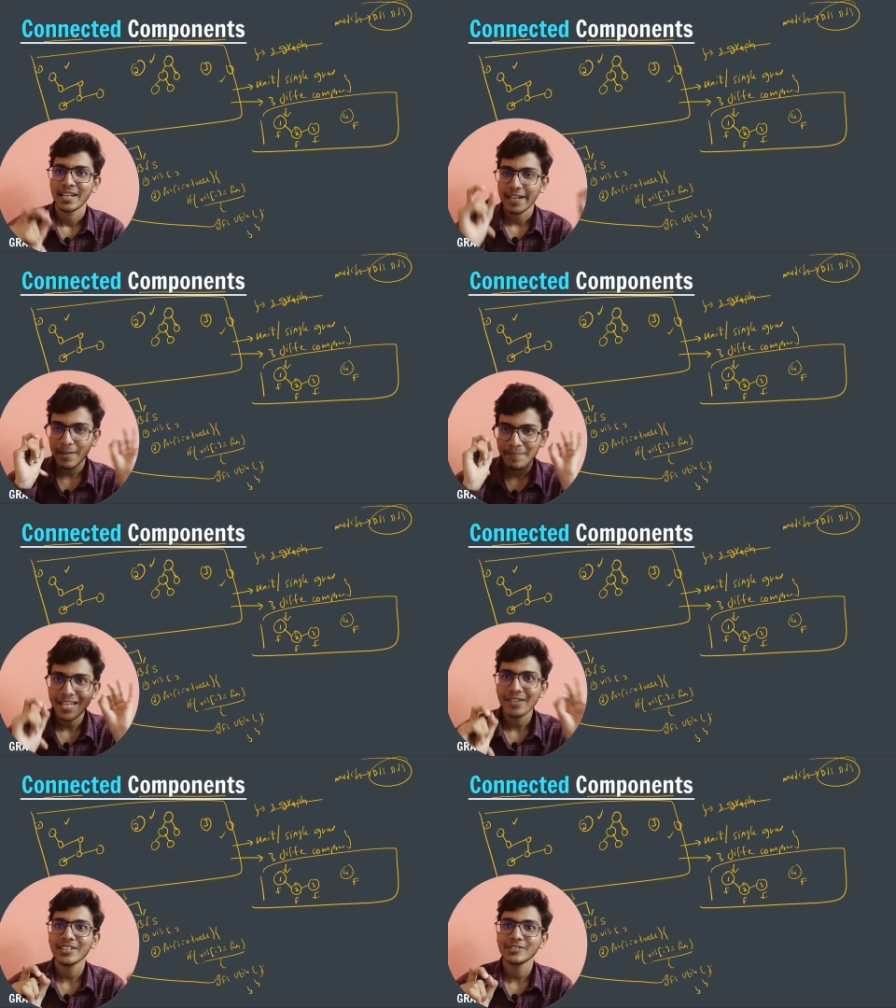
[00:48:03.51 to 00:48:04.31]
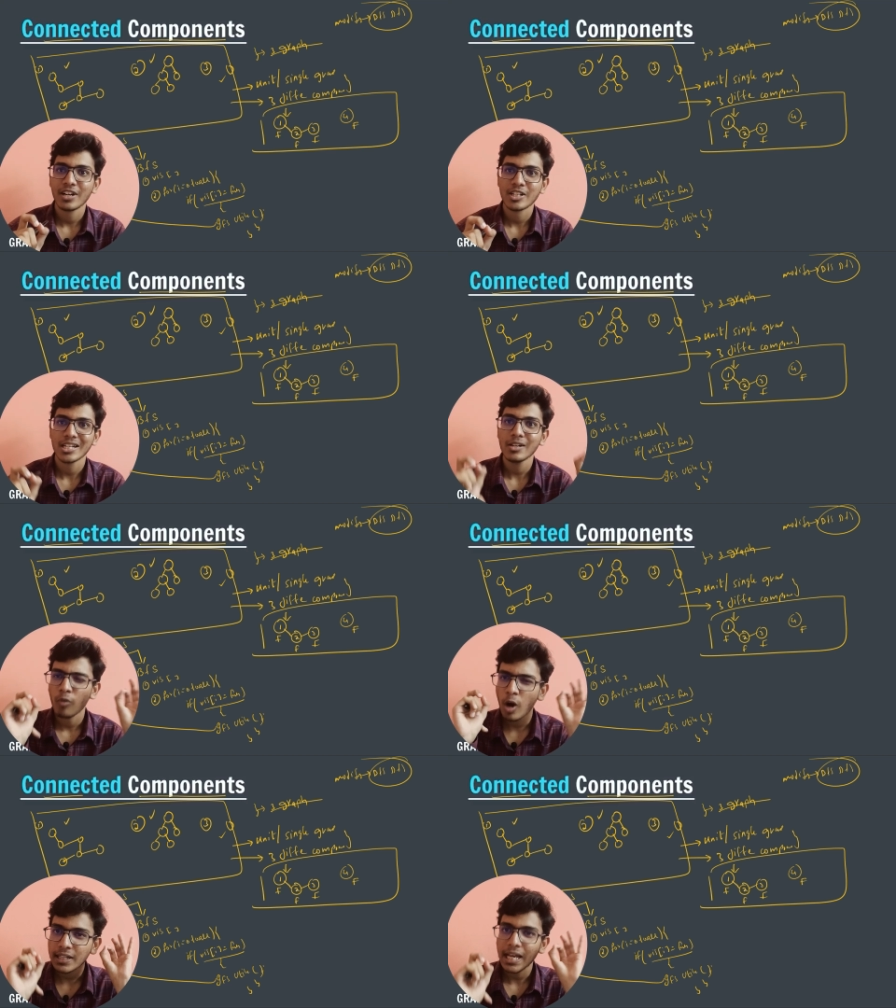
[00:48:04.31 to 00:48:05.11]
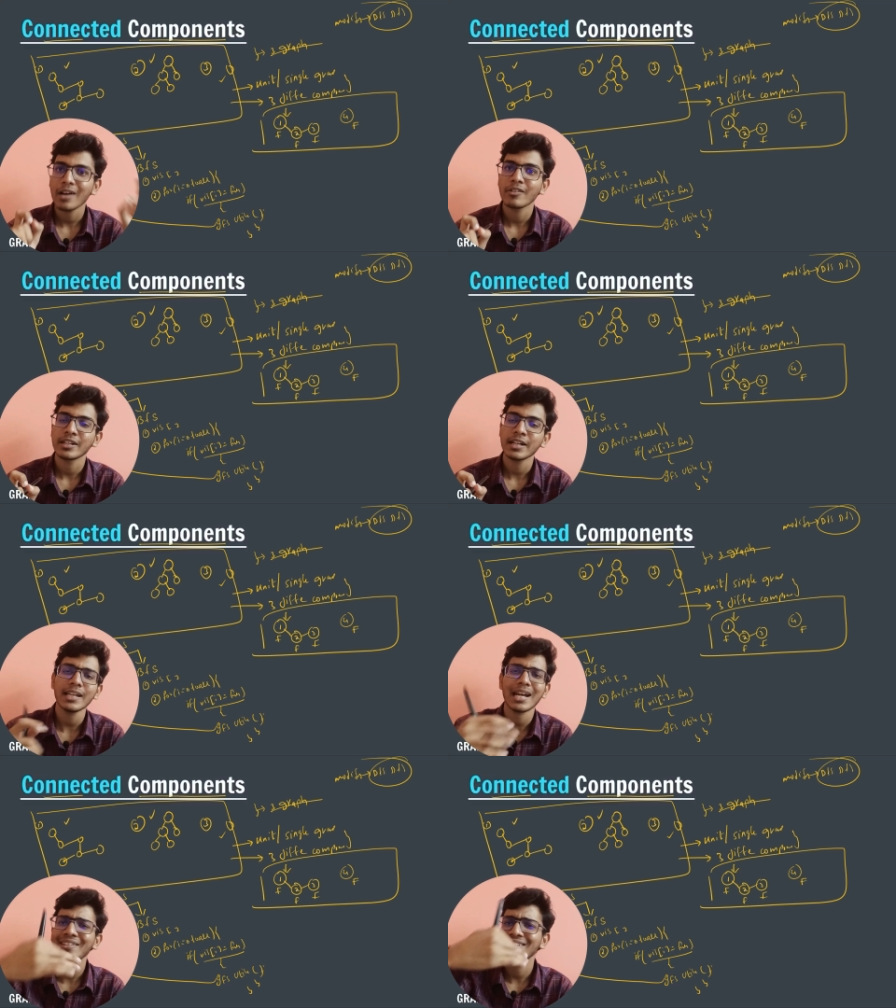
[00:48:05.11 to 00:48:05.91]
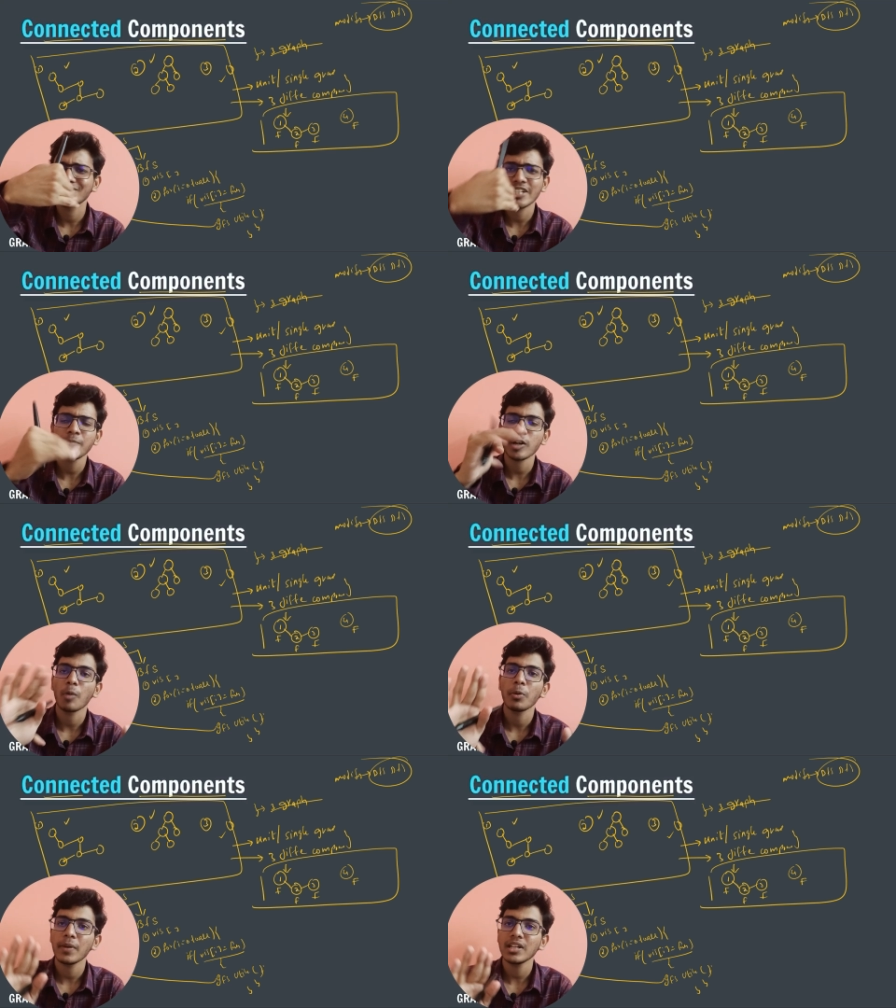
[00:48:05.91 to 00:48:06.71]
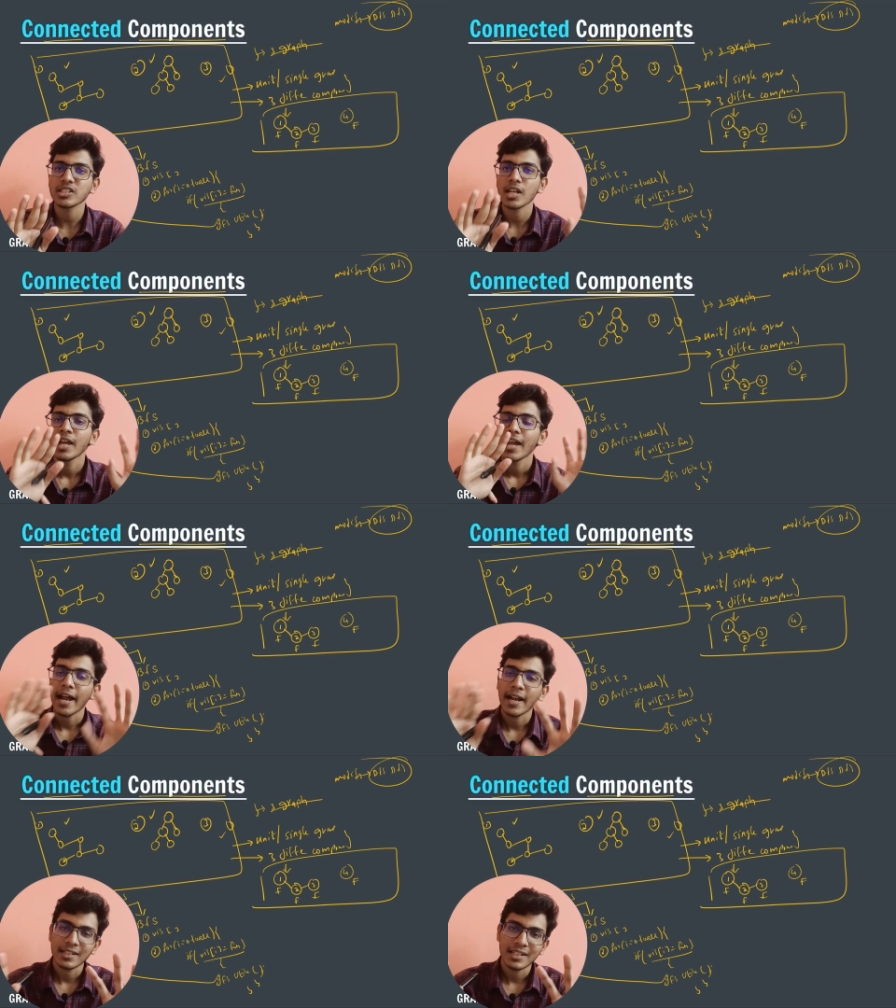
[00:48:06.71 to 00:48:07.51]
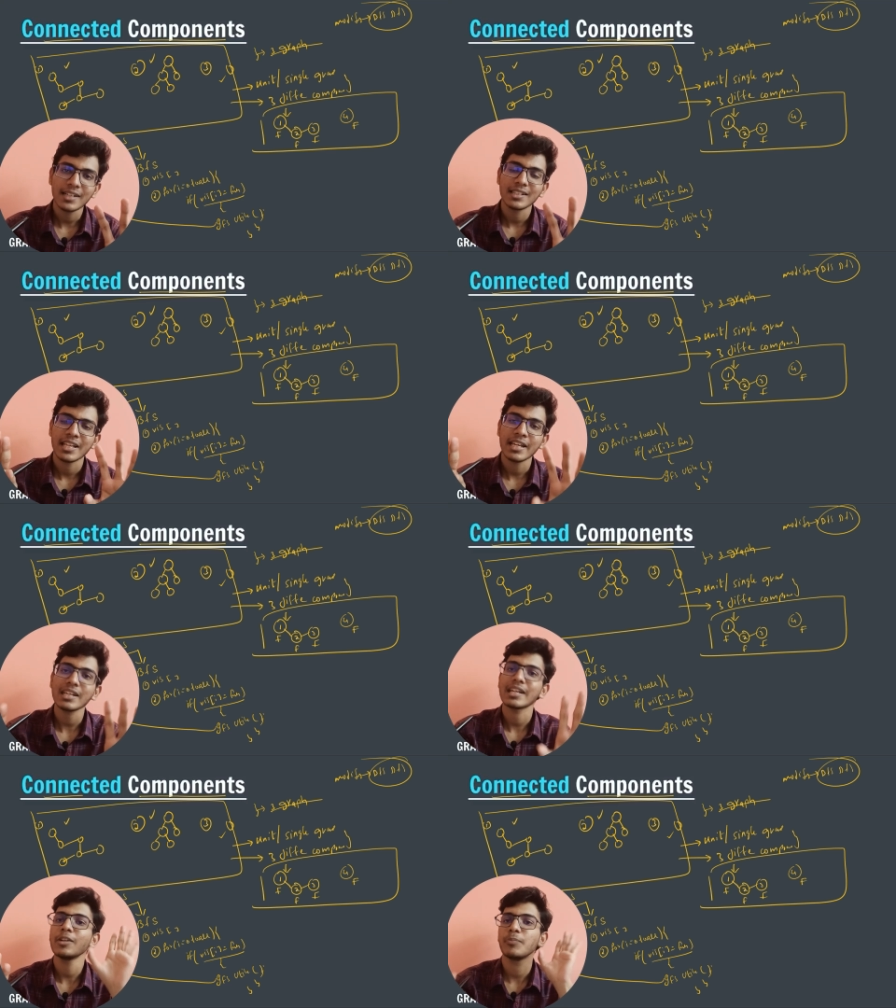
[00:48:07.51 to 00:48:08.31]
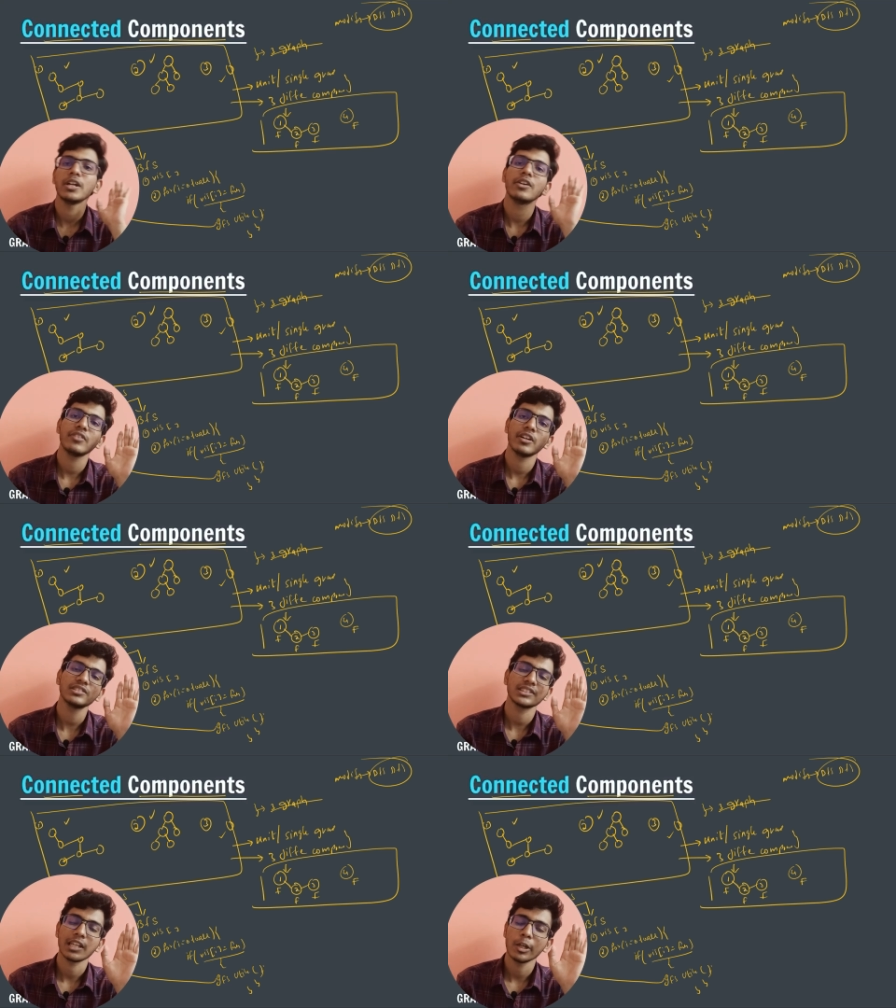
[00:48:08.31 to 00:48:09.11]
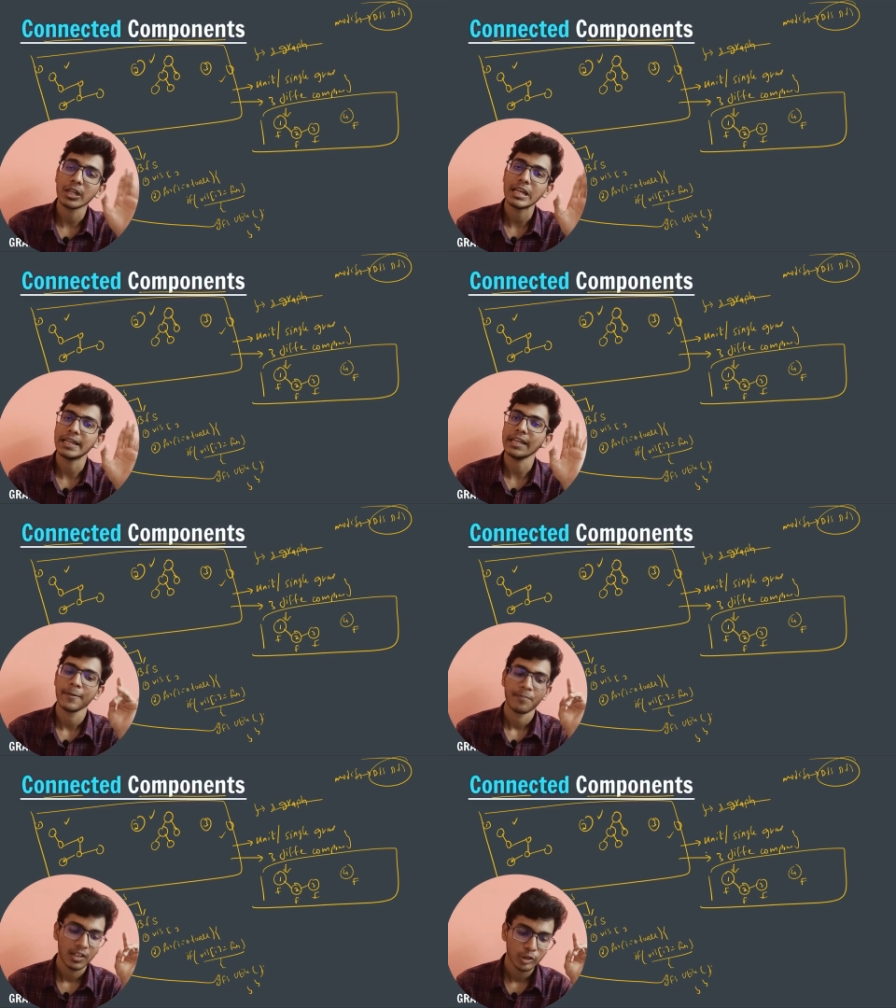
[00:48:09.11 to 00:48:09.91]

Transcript: In BFS function, what I have written, I will same copy paste that thing in BFS utility.